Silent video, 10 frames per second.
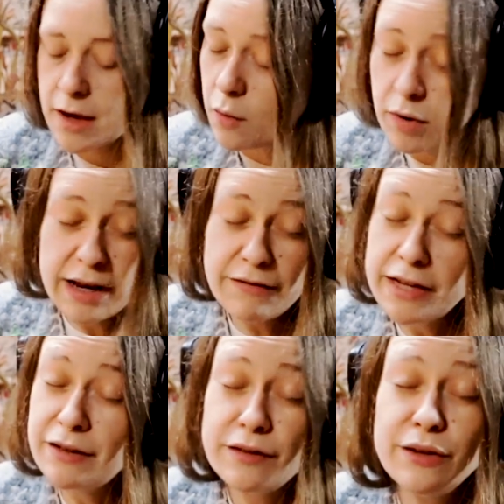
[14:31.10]
whatever
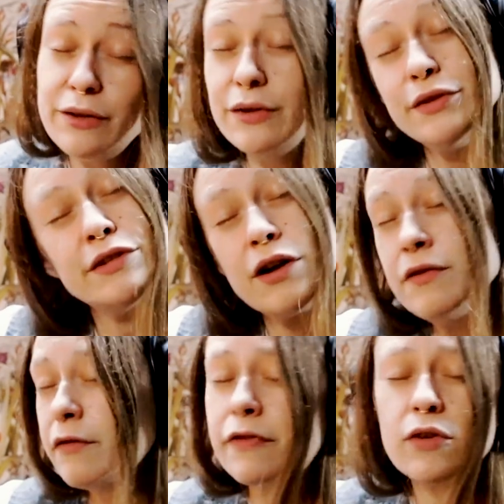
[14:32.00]
you do,
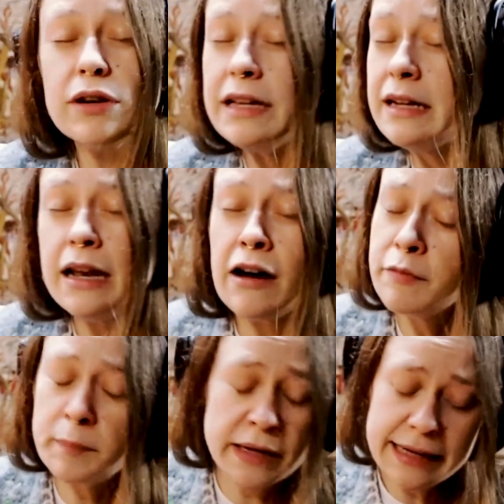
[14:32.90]
don't fall in
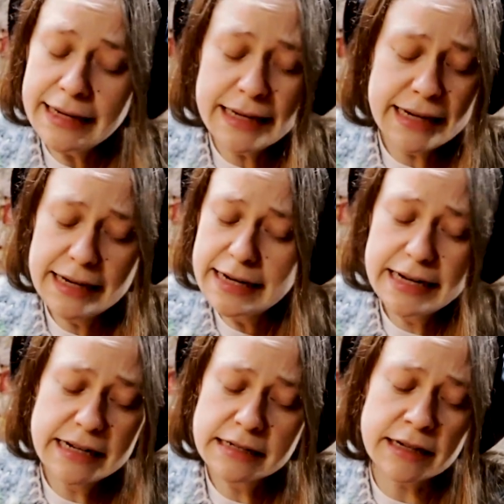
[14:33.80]
love,
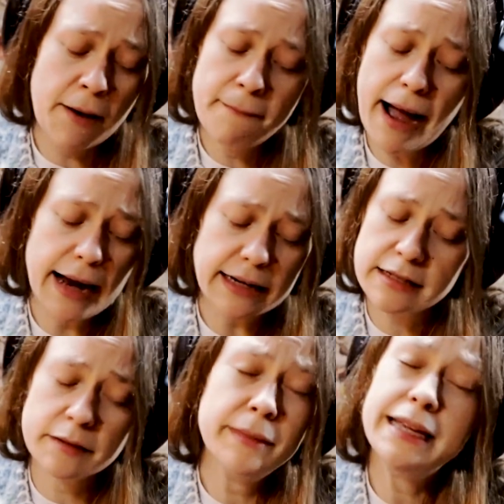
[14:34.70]
please come back
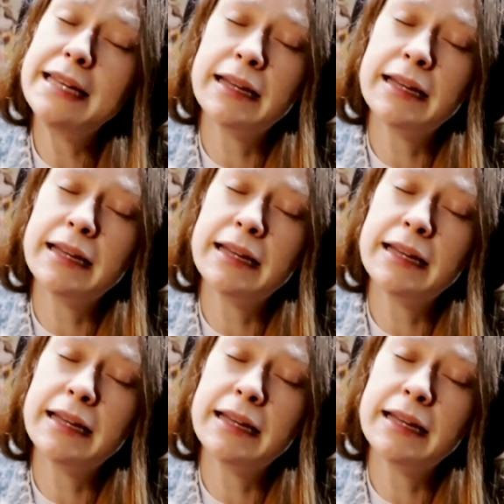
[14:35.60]
to me.